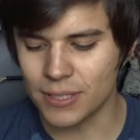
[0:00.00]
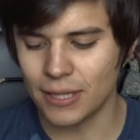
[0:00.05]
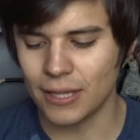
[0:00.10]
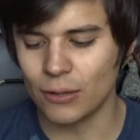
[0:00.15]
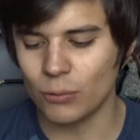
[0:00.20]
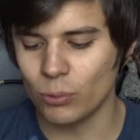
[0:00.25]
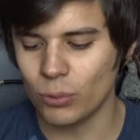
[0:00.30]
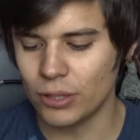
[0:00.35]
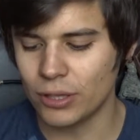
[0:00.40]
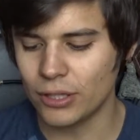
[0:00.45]
and
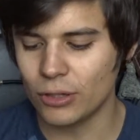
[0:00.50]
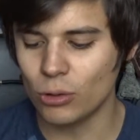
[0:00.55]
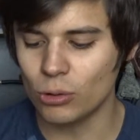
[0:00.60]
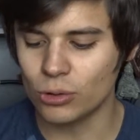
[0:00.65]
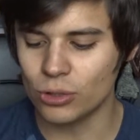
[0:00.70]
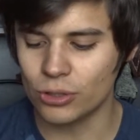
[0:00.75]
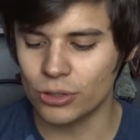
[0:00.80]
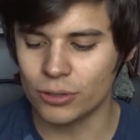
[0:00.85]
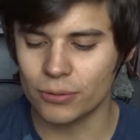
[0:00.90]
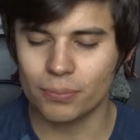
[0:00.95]
then with the
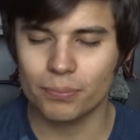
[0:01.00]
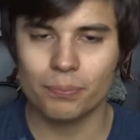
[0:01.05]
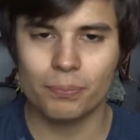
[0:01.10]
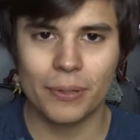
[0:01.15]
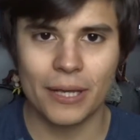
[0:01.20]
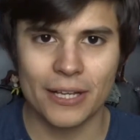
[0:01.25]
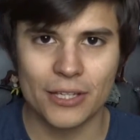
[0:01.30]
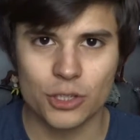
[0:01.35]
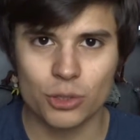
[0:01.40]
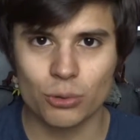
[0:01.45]
older
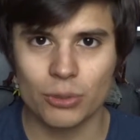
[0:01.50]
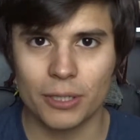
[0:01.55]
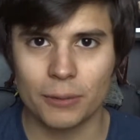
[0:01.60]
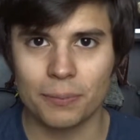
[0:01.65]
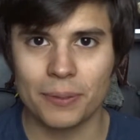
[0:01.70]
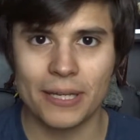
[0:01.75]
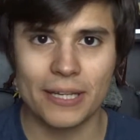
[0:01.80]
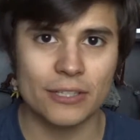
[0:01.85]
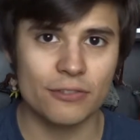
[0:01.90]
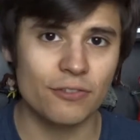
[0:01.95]
PS3 and
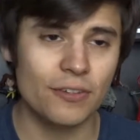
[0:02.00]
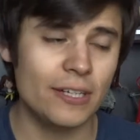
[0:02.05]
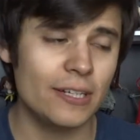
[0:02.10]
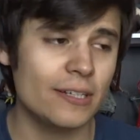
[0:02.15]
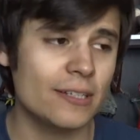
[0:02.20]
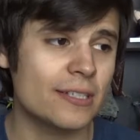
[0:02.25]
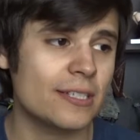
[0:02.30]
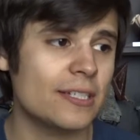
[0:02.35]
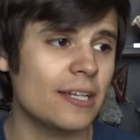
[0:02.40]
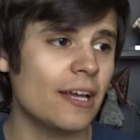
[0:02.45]
PS Vita
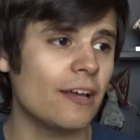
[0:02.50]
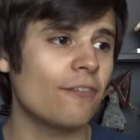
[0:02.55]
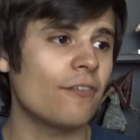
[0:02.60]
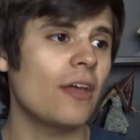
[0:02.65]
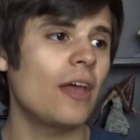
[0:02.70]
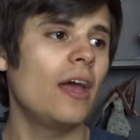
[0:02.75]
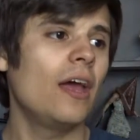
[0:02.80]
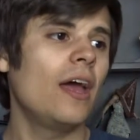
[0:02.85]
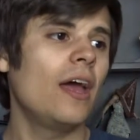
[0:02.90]
and stuff.